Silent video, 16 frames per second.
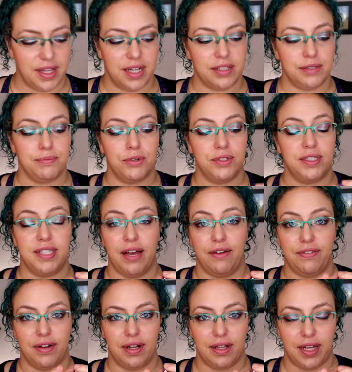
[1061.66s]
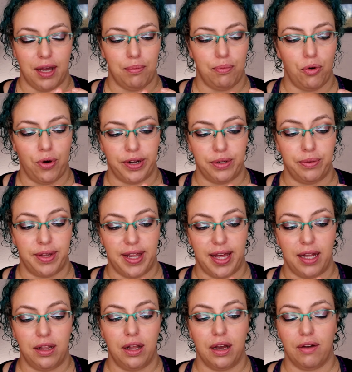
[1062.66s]
There's most definitely a point where
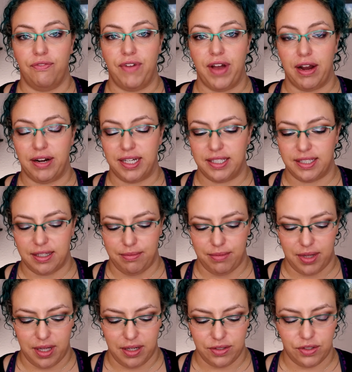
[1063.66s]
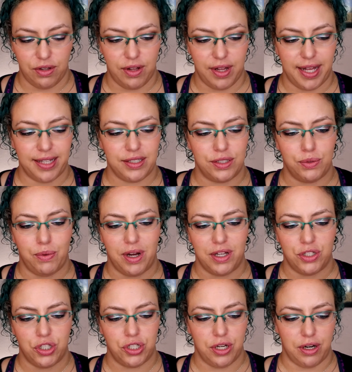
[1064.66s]
they look very similar. So let's
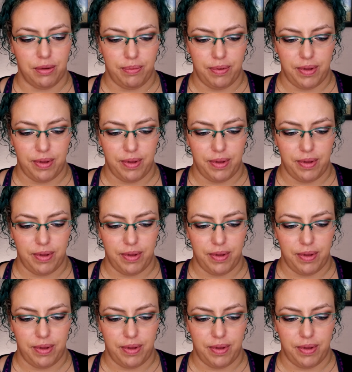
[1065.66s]
swatch sugar